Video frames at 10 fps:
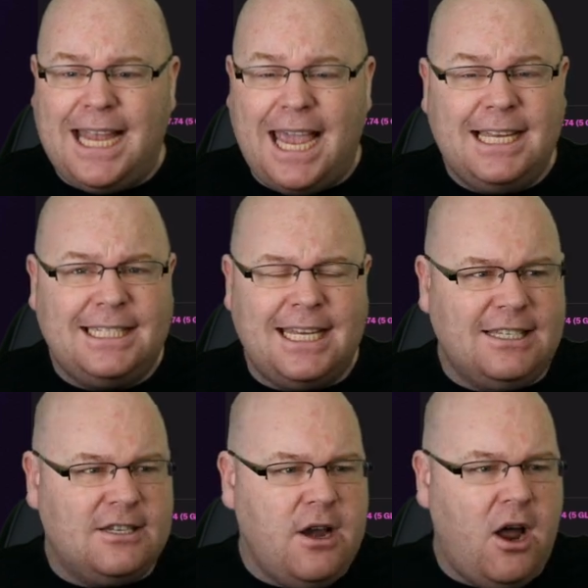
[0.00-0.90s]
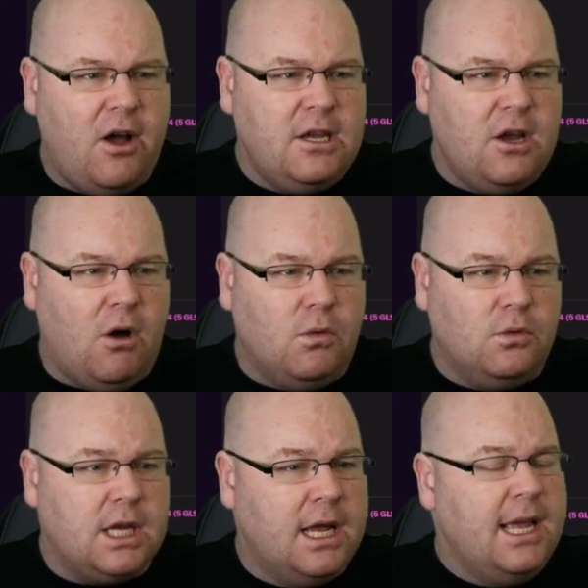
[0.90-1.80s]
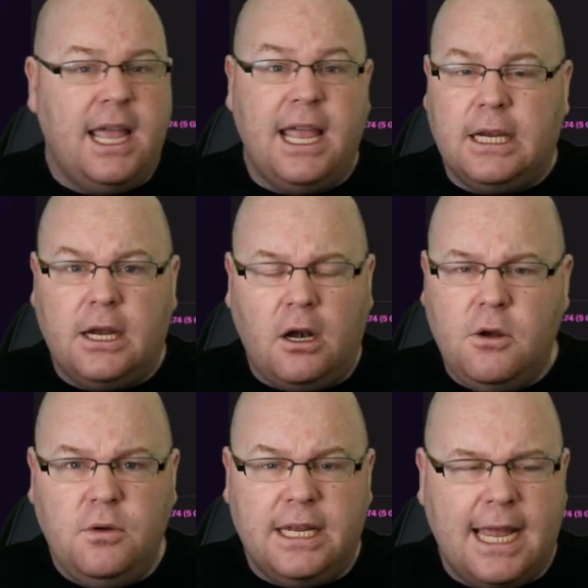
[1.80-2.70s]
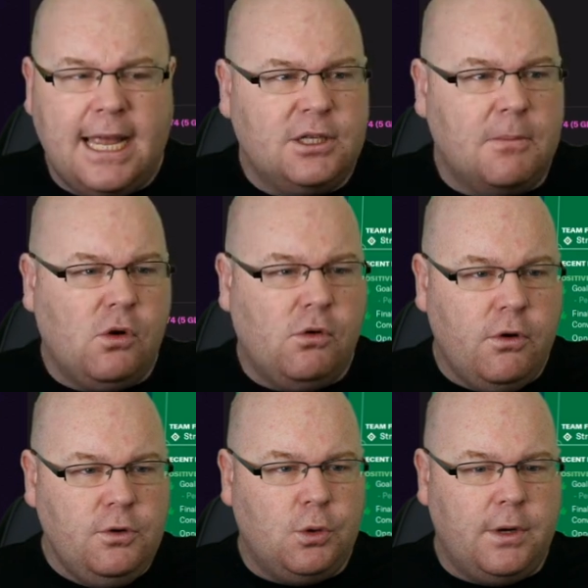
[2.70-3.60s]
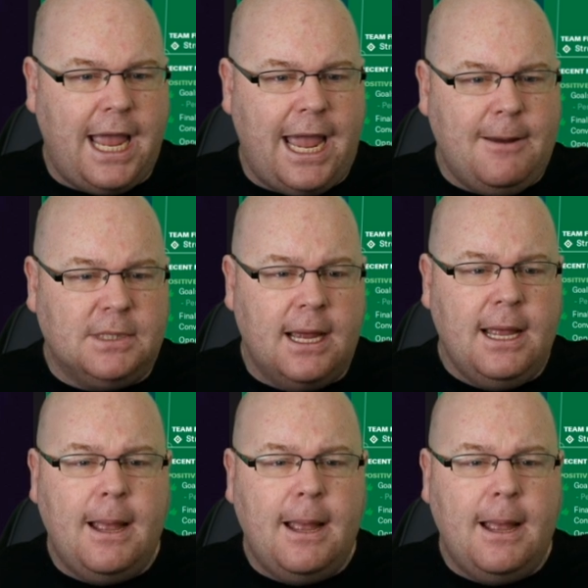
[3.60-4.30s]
ten assists, nine goals, including in some crucial games.